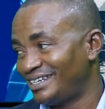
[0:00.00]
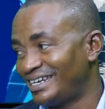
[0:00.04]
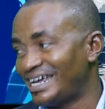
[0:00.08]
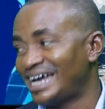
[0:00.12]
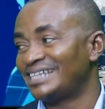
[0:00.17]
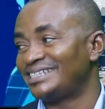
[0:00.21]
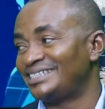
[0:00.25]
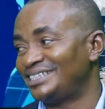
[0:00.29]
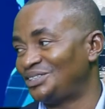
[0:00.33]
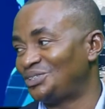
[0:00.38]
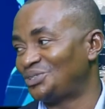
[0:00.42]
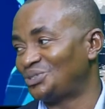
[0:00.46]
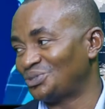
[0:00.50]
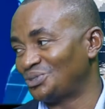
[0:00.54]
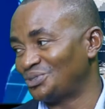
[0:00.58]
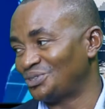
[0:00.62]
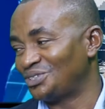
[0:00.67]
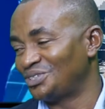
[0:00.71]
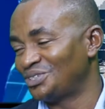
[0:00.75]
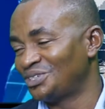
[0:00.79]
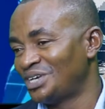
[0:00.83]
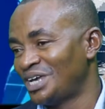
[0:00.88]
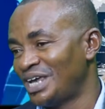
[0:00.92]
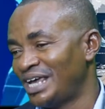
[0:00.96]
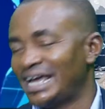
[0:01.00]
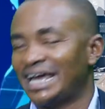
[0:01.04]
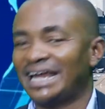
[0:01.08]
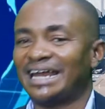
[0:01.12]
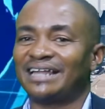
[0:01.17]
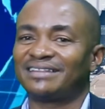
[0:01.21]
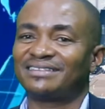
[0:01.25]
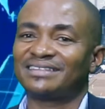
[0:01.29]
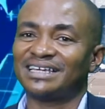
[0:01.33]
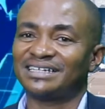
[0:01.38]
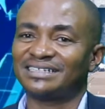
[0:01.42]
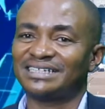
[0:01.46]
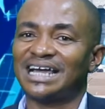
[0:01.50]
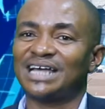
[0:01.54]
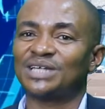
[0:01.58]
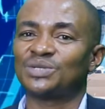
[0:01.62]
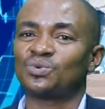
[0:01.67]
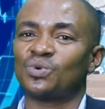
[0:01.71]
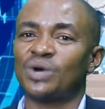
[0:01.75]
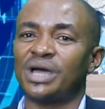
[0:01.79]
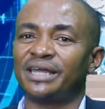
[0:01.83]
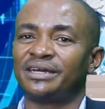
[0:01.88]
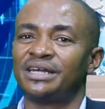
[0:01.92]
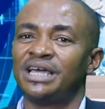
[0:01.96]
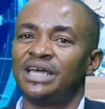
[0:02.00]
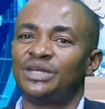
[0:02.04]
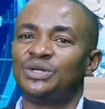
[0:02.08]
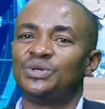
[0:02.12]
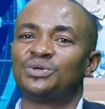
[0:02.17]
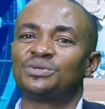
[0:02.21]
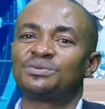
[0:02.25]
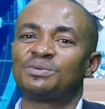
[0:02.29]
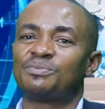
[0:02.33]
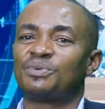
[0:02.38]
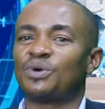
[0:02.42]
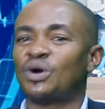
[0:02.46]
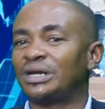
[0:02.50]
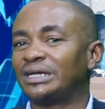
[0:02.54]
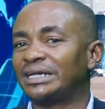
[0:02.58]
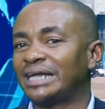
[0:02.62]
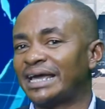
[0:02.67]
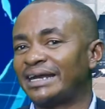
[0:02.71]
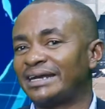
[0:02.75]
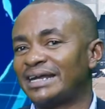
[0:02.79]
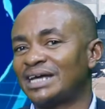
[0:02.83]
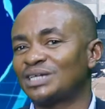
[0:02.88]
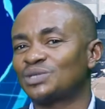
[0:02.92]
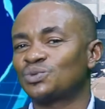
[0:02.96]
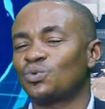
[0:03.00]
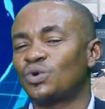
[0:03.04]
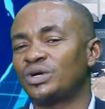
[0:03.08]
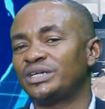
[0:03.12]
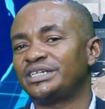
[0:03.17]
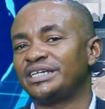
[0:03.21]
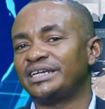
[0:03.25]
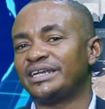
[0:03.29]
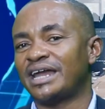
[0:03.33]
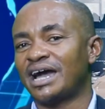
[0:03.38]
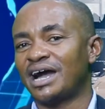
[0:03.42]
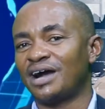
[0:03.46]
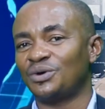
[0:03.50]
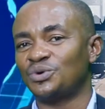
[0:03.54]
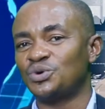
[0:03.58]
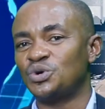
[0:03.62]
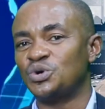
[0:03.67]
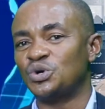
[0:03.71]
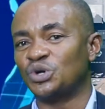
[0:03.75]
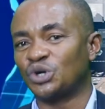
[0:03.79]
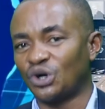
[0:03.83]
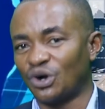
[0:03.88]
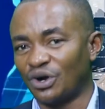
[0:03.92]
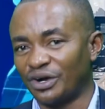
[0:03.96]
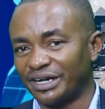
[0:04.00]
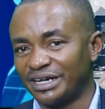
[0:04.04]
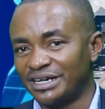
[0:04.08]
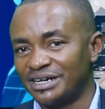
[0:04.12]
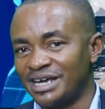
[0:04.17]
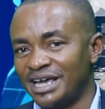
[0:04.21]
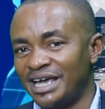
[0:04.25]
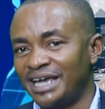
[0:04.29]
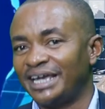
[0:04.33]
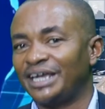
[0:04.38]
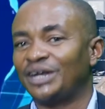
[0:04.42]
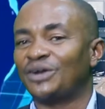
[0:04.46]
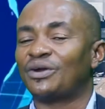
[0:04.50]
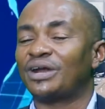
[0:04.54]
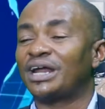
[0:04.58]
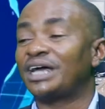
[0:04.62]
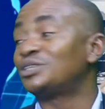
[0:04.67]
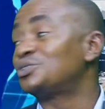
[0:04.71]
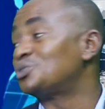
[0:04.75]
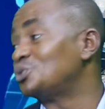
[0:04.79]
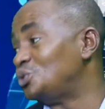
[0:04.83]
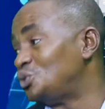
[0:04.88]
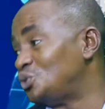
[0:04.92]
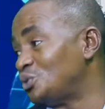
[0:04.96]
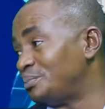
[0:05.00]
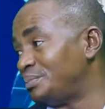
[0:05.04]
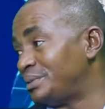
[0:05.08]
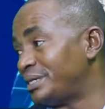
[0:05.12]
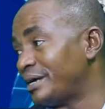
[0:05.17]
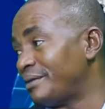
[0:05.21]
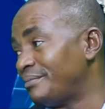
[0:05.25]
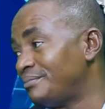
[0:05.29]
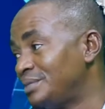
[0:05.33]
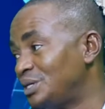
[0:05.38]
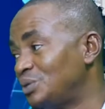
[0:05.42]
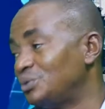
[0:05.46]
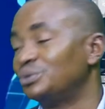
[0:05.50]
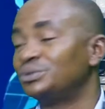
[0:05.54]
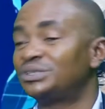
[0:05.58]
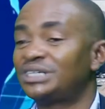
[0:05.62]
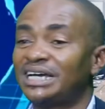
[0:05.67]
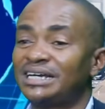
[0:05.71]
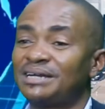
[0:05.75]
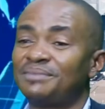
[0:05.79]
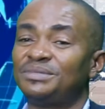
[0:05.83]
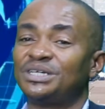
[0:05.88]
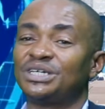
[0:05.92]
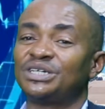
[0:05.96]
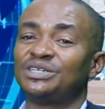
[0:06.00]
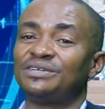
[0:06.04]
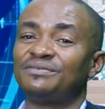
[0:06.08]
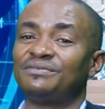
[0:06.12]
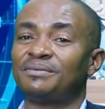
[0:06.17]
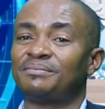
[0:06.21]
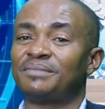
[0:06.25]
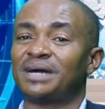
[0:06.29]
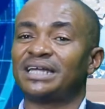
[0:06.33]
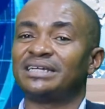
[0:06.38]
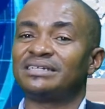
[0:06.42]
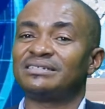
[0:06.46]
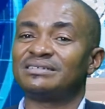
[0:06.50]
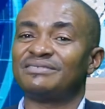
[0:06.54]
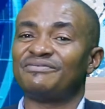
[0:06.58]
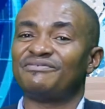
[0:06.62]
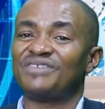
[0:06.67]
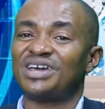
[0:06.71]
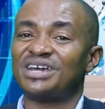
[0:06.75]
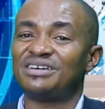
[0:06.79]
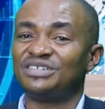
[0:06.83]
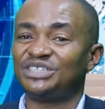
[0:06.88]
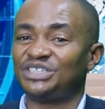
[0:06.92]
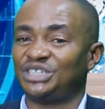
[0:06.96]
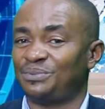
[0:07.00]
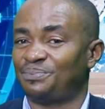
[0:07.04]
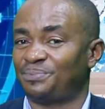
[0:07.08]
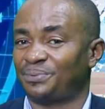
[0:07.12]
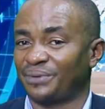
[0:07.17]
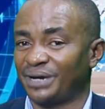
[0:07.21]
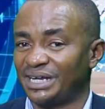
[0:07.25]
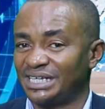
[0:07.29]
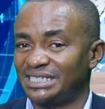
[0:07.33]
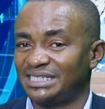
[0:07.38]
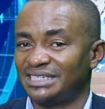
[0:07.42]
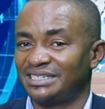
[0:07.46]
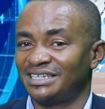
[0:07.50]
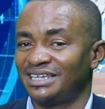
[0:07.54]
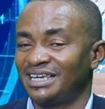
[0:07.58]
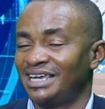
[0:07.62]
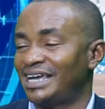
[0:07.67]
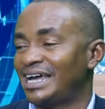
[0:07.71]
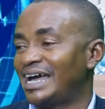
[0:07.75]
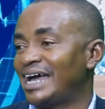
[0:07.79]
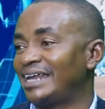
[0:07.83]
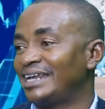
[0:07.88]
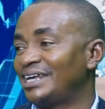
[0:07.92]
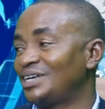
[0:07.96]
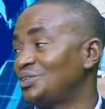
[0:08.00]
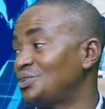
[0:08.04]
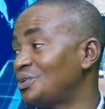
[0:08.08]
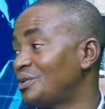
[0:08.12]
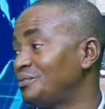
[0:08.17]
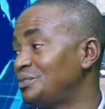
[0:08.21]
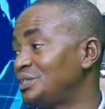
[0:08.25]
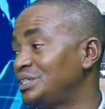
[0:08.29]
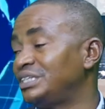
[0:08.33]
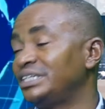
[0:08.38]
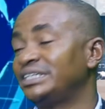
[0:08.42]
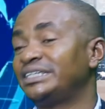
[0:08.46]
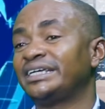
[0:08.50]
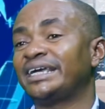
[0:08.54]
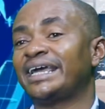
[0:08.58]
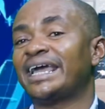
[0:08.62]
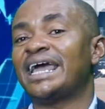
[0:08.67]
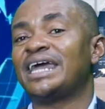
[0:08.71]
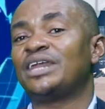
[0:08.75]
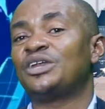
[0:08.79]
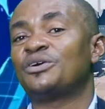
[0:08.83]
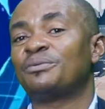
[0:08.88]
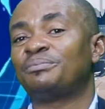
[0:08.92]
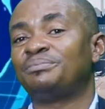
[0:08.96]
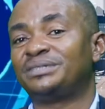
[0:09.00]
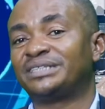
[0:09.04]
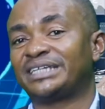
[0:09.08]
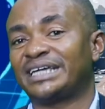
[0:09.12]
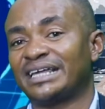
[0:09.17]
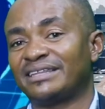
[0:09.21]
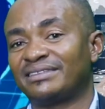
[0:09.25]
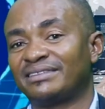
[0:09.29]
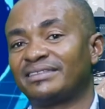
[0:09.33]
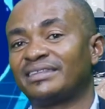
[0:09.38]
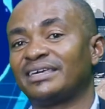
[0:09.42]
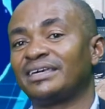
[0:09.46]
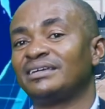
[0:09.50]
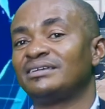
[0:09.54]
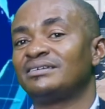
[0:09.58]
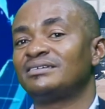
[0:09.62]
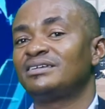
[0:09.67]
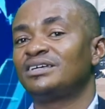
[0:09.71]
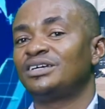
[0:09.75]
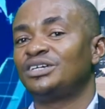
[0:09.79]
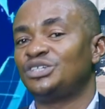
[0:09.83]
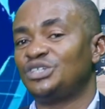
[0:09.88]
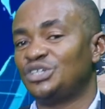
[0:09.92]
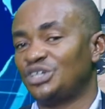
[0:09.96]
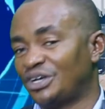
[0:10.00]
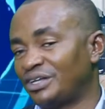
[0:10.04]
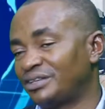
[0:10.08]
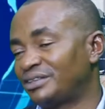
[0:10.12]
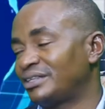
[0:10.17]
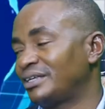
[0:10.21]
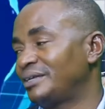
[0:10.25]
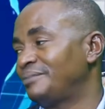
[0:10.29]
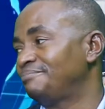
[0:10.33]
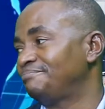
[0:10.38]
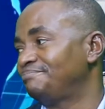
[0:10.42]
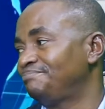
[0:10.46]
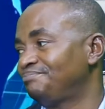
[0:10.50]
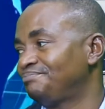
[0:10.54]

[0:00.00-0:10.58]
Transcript: That's the truth. Yeah. And I think that's why those people online, that's what they now hook on in order to dupe them. They will tell them they give them at a very cheap rate. At the end of the day, they end up getting nothing.